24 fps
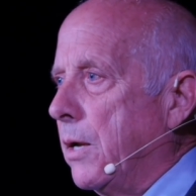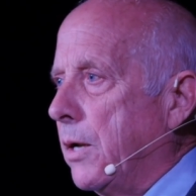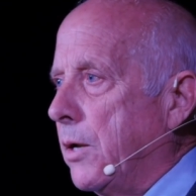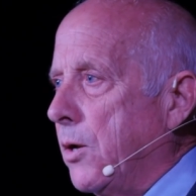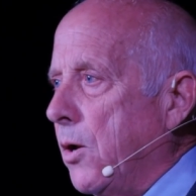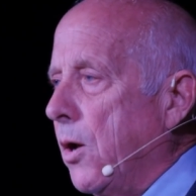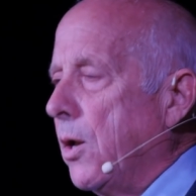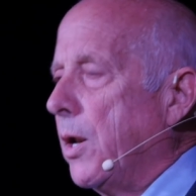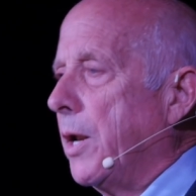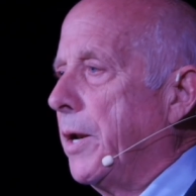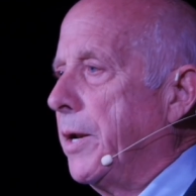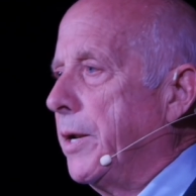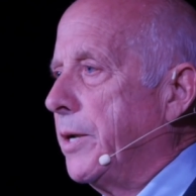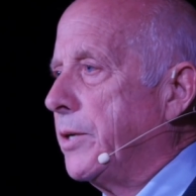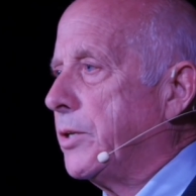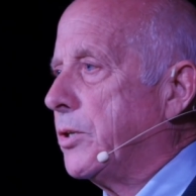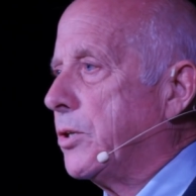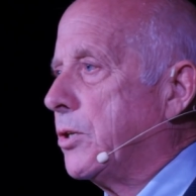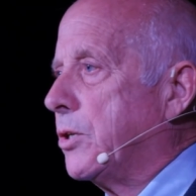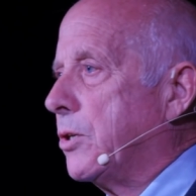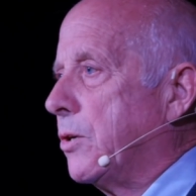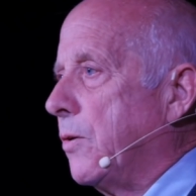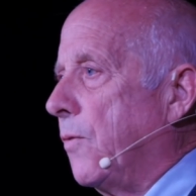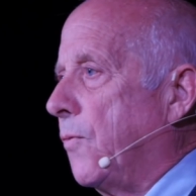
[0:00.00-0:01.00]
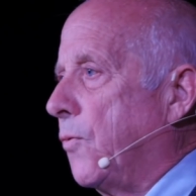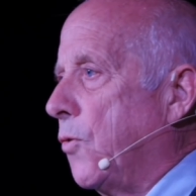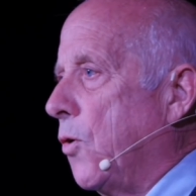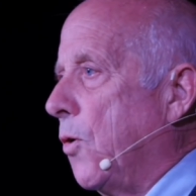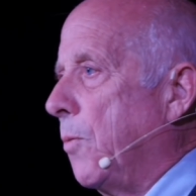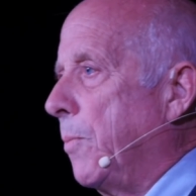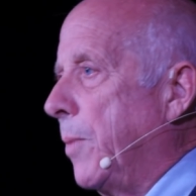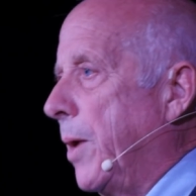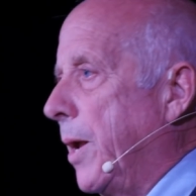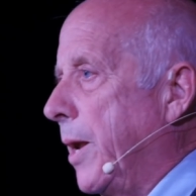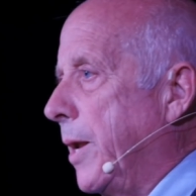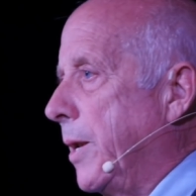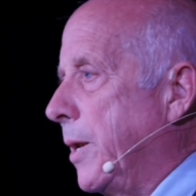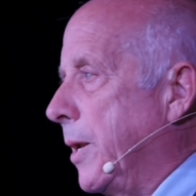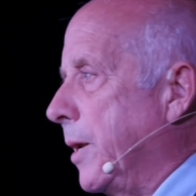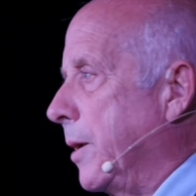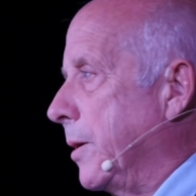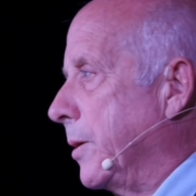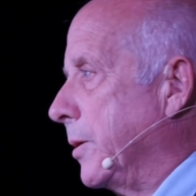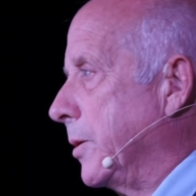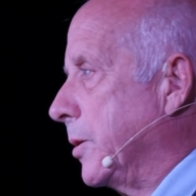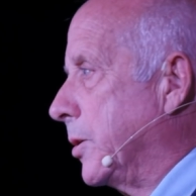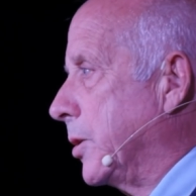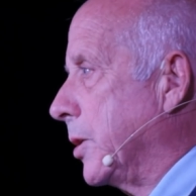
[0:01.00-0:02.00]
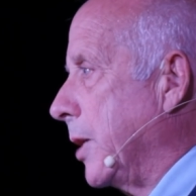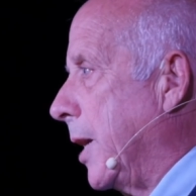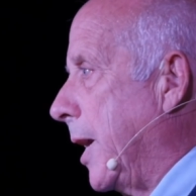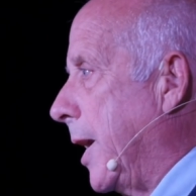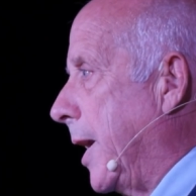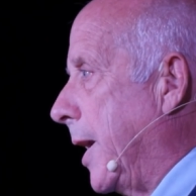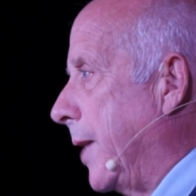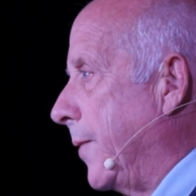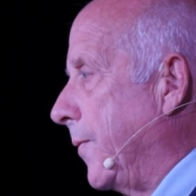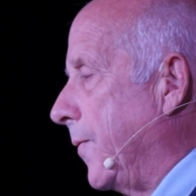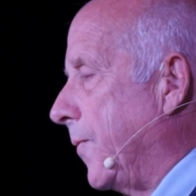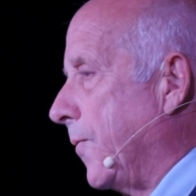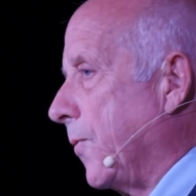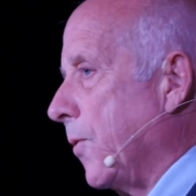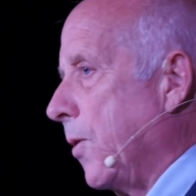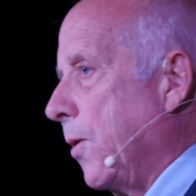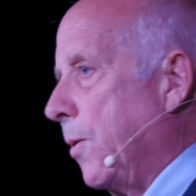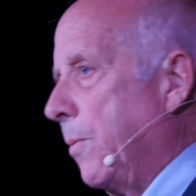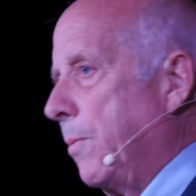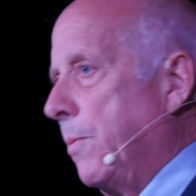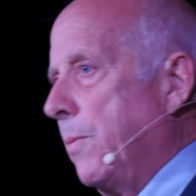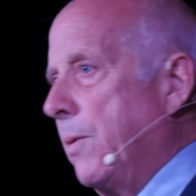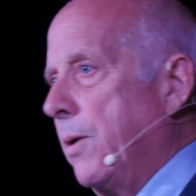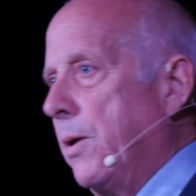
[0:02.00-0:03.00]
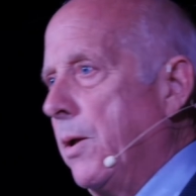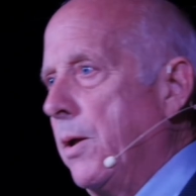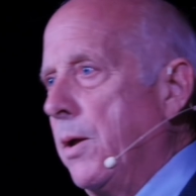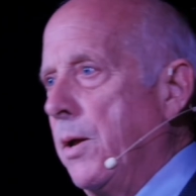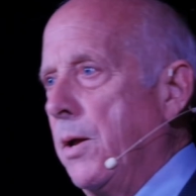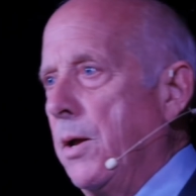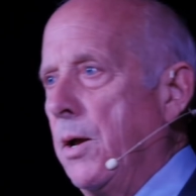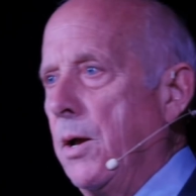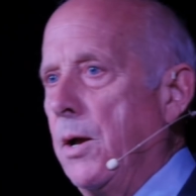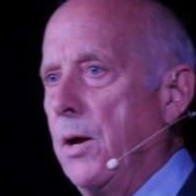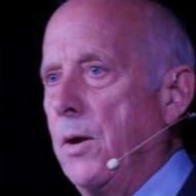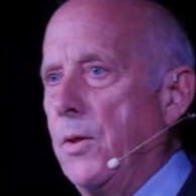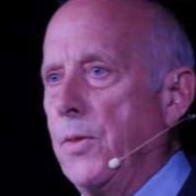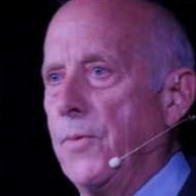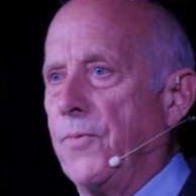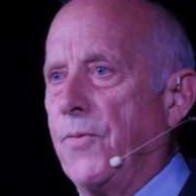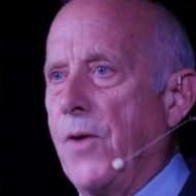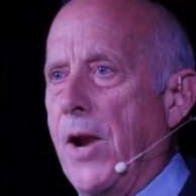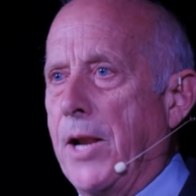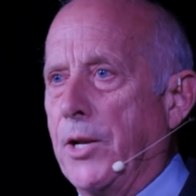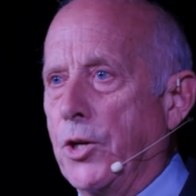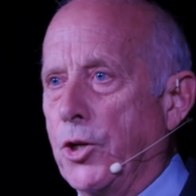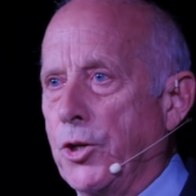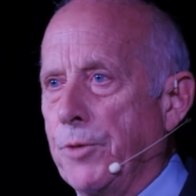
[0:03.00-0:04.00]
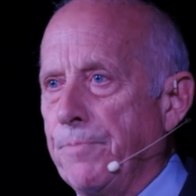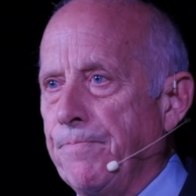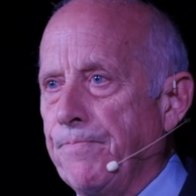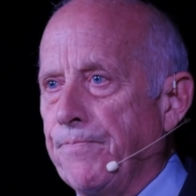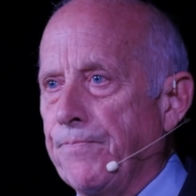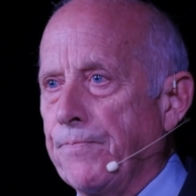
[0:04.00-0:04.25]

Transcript: colonists from Indians and from the French.